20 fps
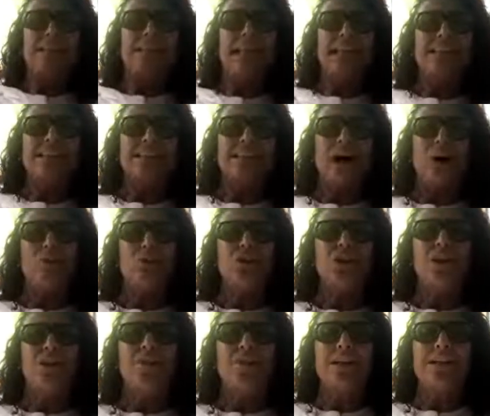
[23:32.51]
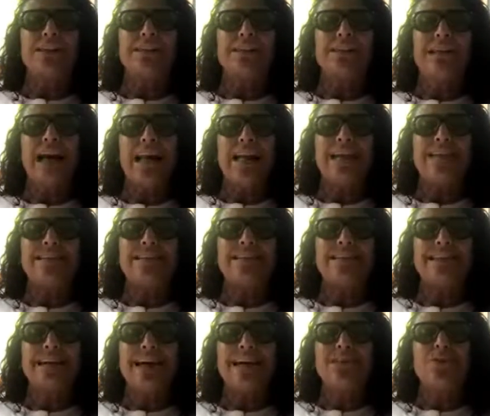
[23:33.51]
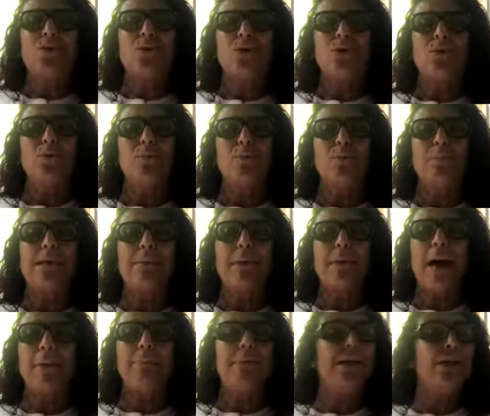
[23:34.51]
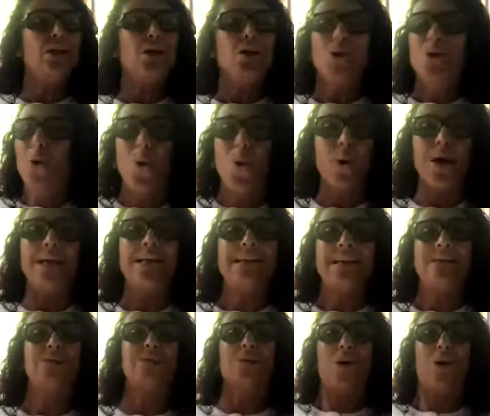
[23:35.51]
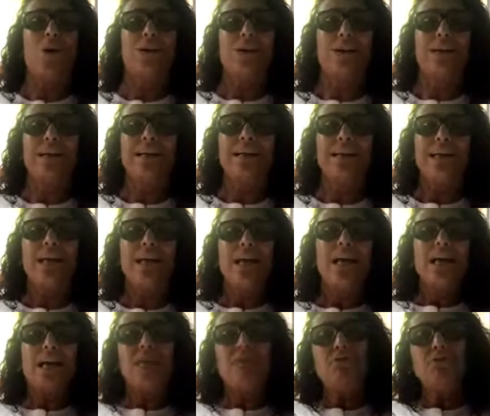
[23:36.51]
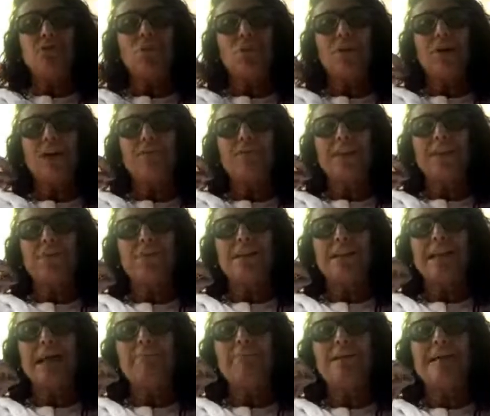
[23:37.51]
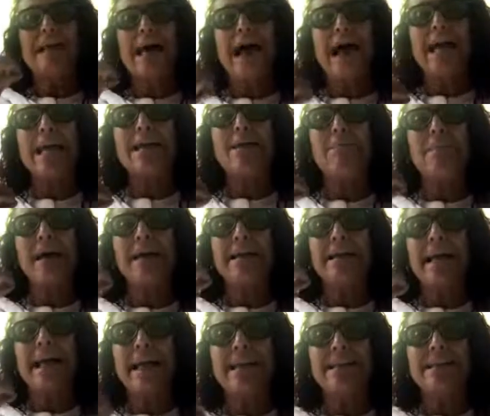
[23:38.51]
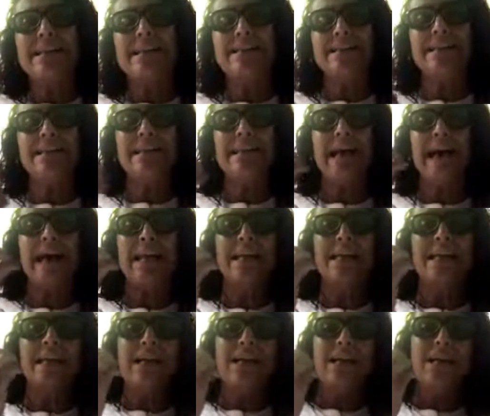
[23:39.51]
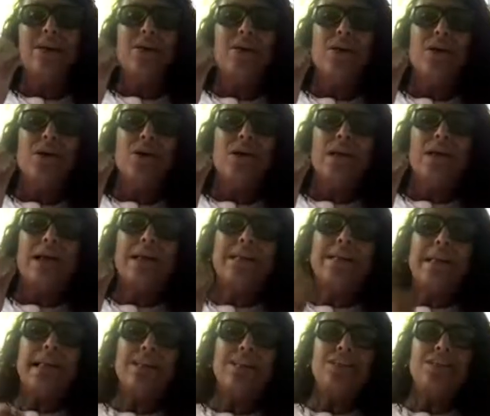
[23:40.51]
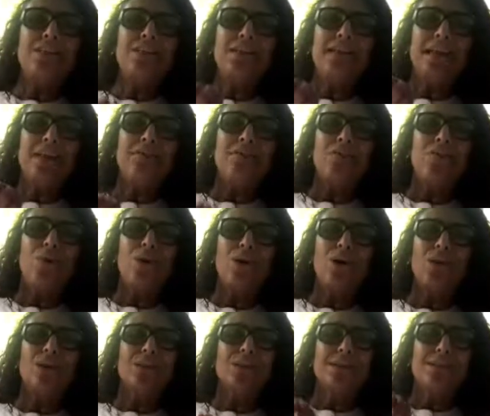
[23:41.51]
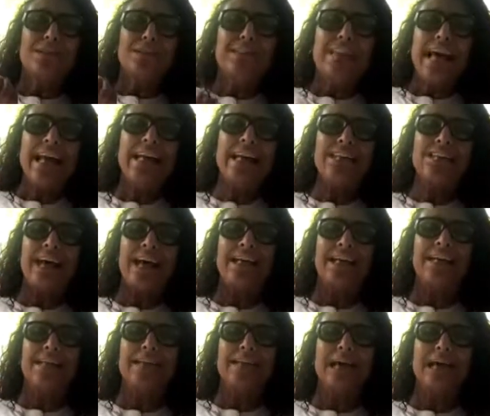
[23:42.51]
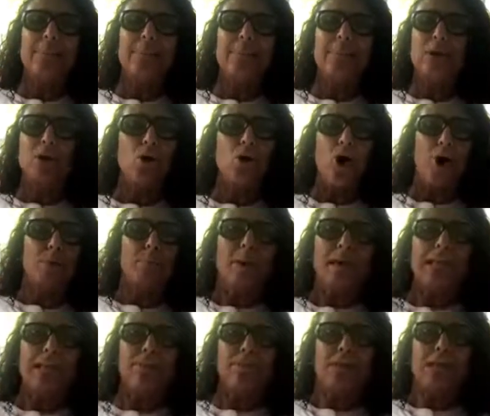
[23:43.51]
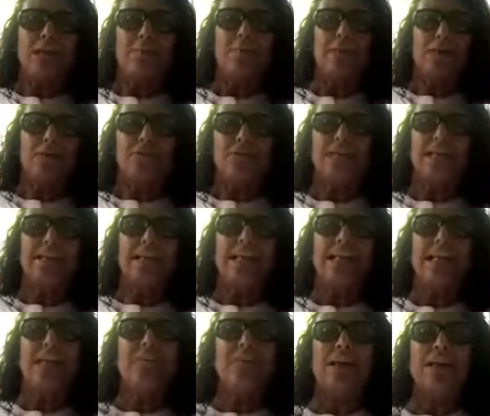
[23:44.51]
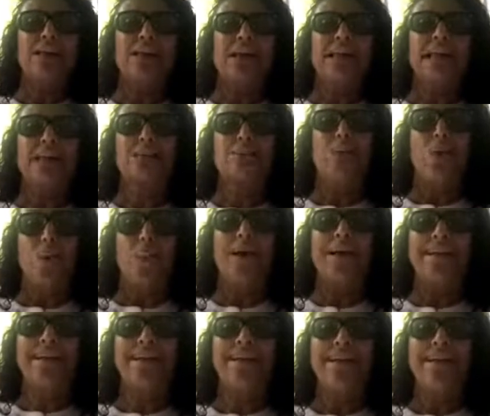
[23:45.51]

things down children's gullets is going to make them happy. No, it does not. If you could have given them time and energy and attention and focus, then a child is happy, but not by giving him gifts and then leaving the next moment.